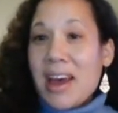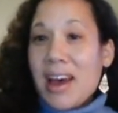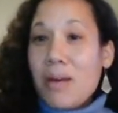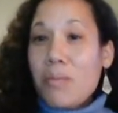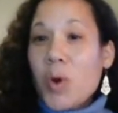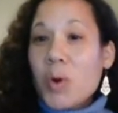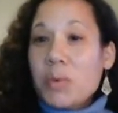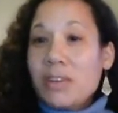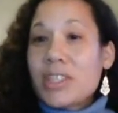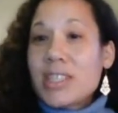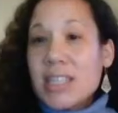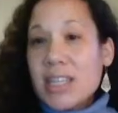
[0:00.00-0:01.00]
What
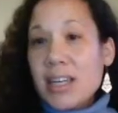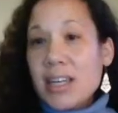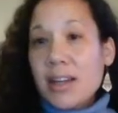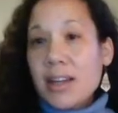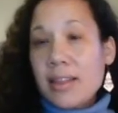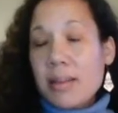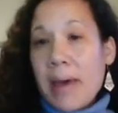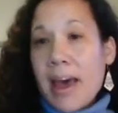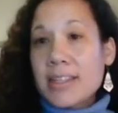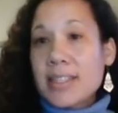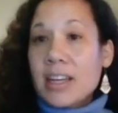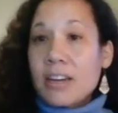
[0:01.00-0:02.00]
we've seen in the
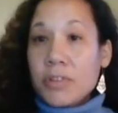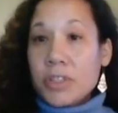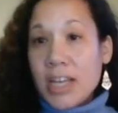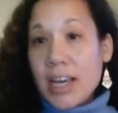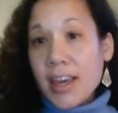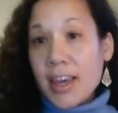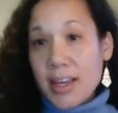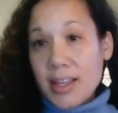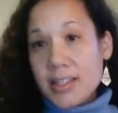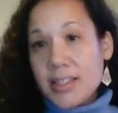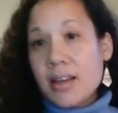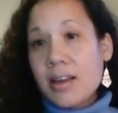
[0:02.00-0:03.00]
past several decades